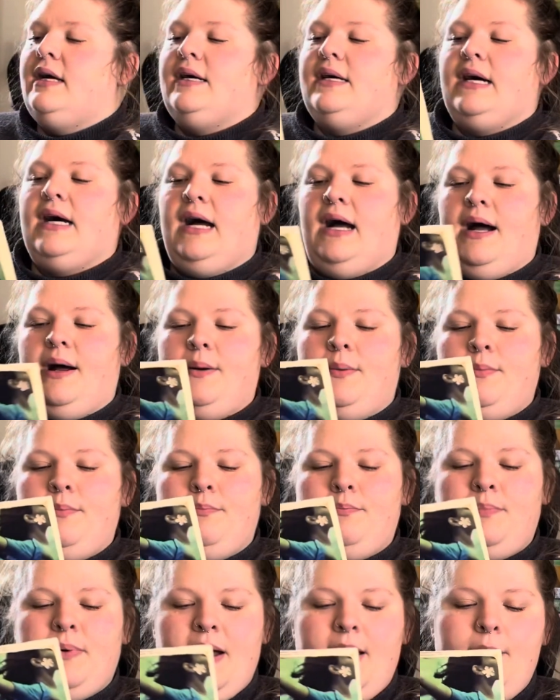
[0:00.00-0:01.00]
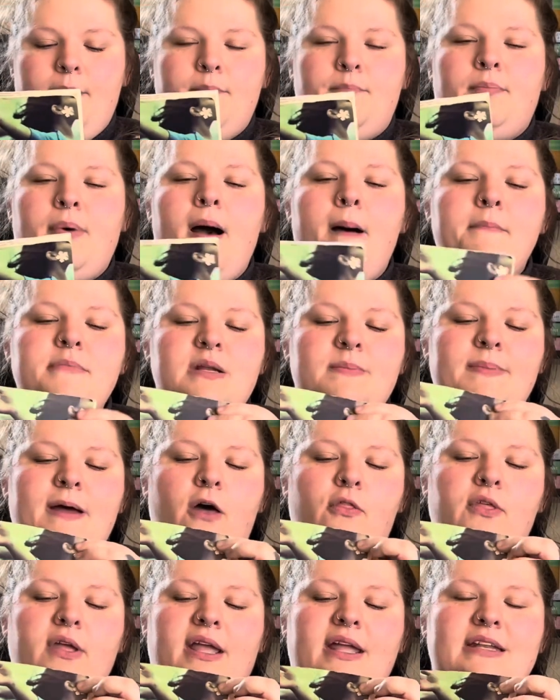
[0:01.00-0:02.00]
But bummed
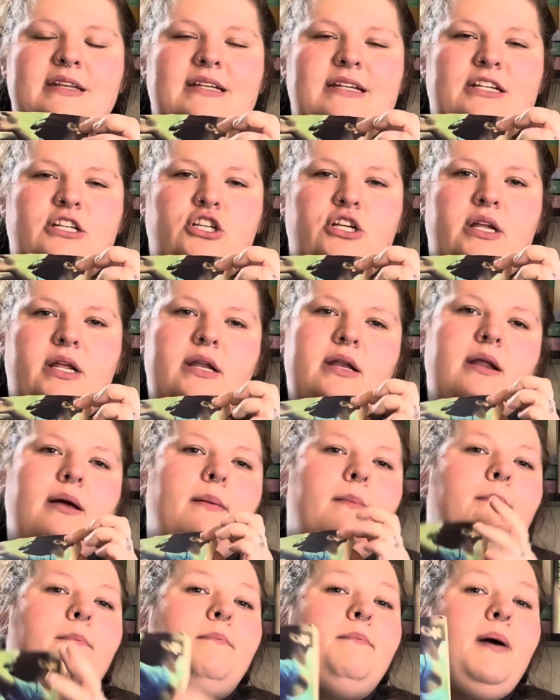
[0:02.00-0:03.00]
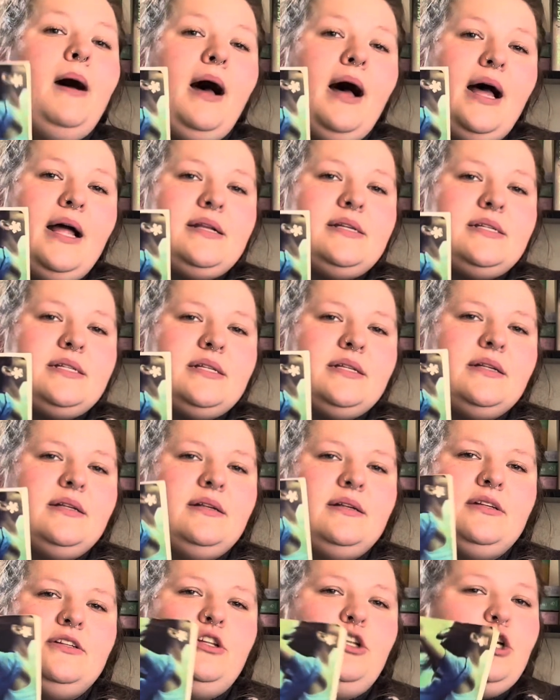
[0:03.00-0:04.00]
about the condition. But
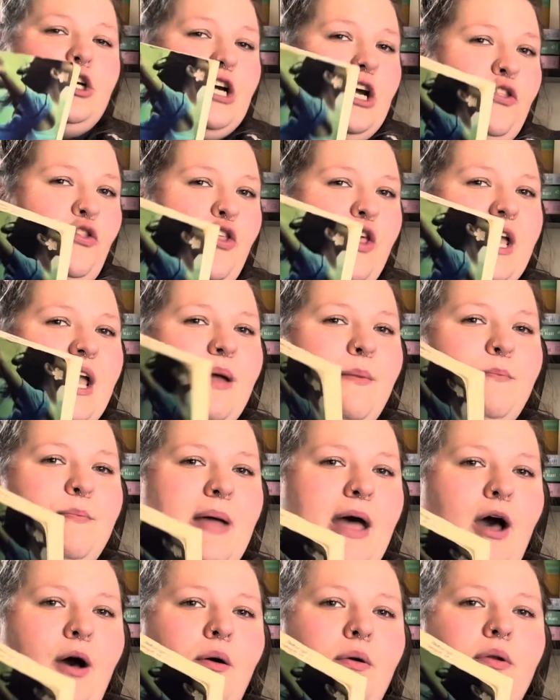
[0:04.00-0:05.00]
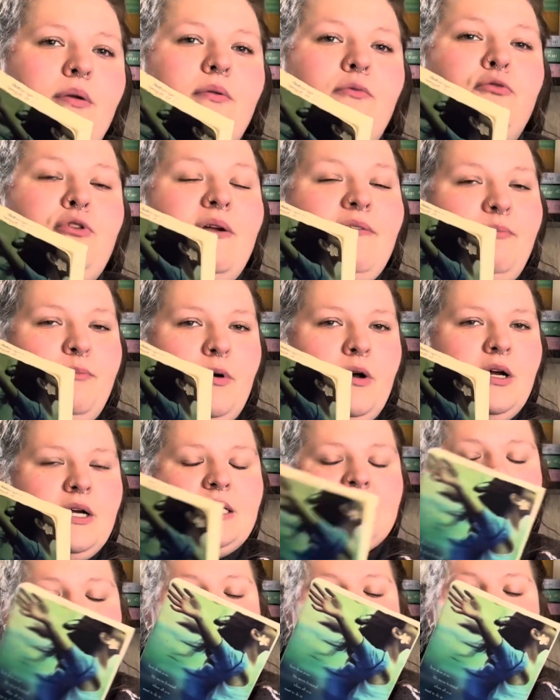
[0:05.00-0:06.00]
the good thing about thrift
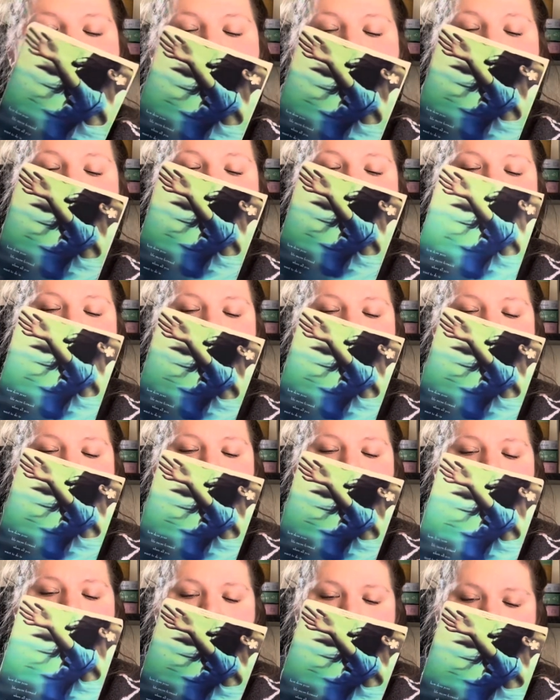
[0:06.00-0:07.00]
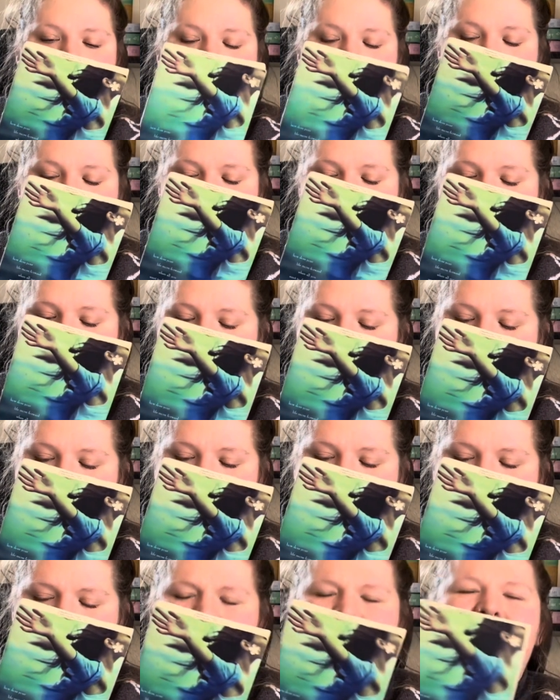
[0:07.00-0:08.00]
books is I chatted with them and
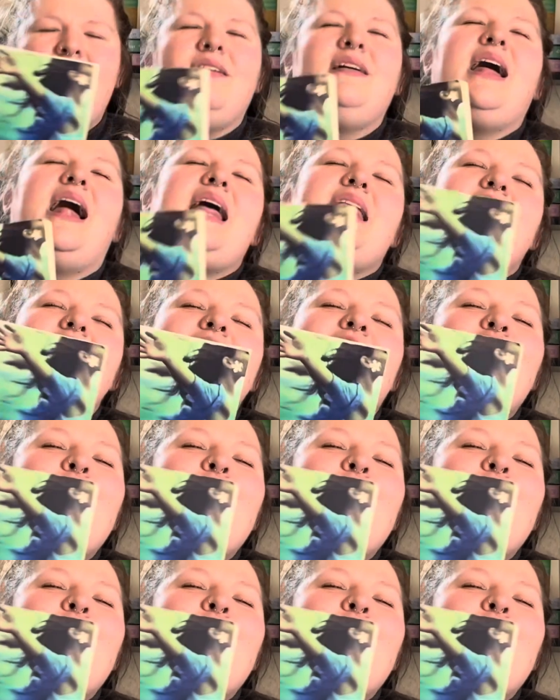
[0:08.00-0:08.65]
I think I